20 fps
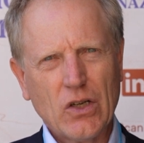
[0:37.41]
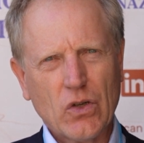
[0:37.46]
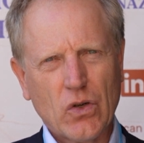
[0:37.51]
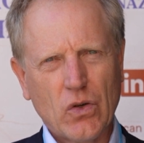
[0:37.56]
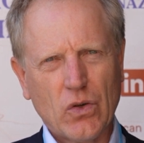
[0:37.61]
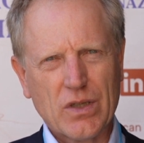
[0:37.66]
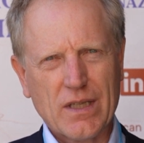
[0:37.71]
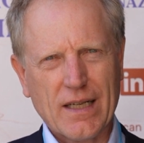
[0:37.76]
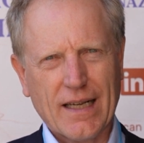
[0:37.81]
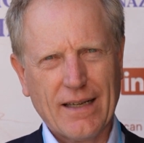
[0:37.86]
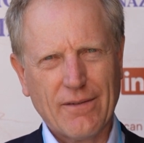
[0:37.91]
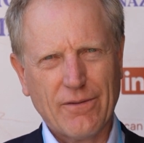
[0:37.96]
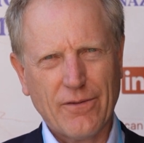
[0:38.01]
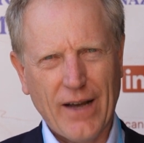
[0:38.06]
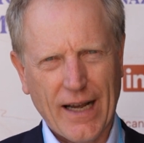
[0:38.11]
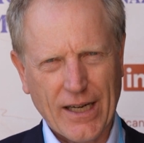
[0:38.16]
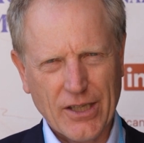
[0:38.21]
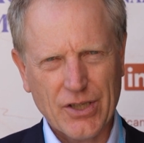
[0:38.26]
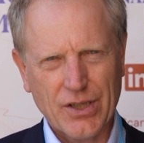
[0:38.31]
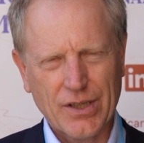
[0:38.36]
causing
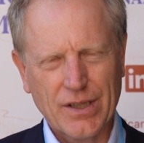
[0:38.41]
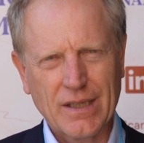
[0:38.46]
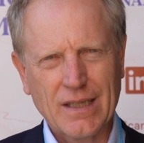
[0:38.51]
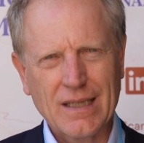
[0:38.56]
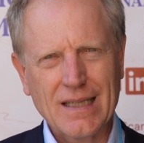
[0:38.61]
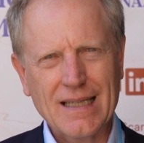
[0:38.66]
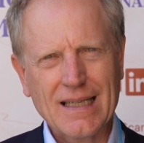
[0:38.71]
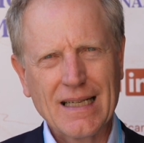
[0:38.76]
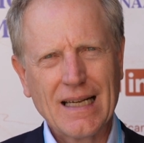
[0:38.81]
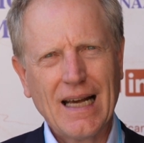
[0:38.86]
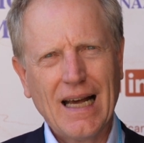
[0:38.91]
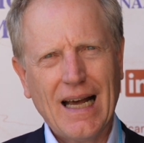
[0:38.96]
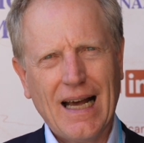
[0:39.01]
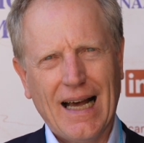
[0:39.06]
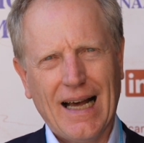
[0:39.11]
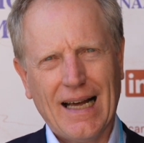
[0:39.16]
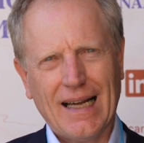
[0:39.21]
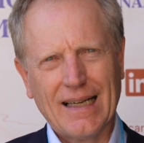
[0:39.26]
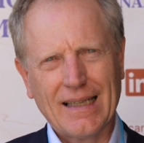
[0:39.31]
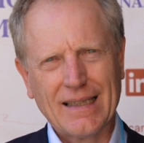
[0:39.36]
infections
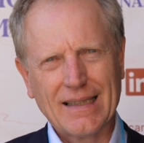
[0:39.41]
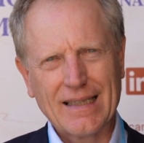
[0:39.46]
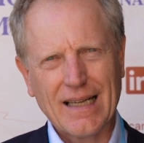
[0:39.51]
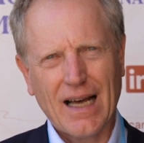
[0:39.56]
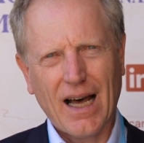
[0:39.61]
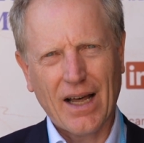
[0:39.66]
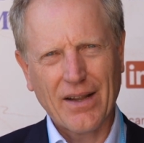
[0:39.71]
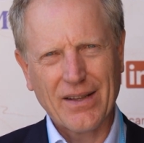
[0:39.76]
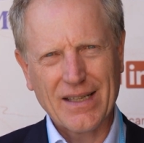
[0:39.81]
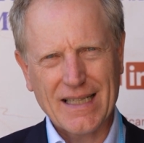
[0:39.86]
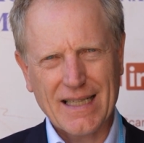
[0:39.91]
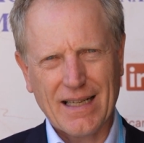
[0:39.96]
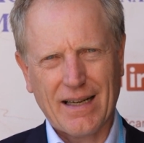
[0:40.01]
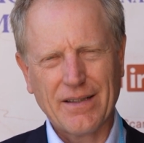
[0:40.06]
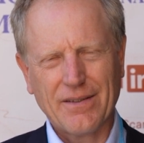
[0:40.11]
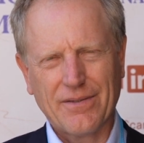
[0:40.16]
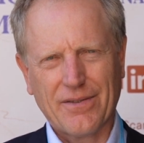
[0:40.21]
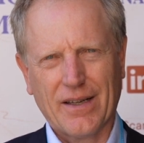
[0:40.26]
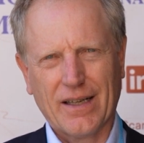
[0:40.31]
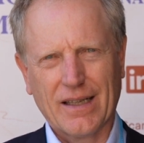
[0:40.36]
and other
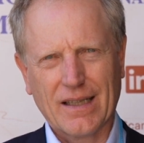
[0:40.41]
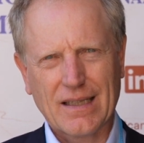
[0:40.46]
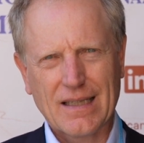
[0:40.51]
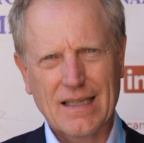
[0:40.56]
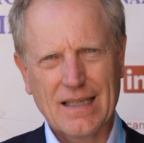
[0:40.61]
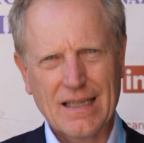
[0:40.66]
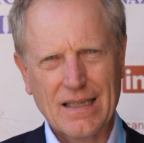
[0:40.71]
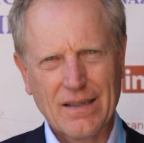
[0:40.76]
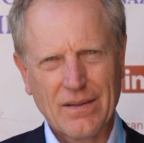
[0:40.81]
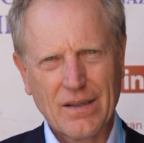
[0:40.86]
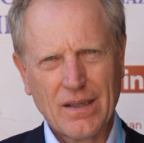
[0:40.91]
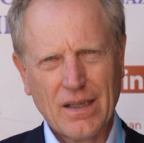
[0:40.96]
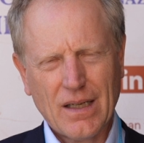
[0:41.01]
side effects.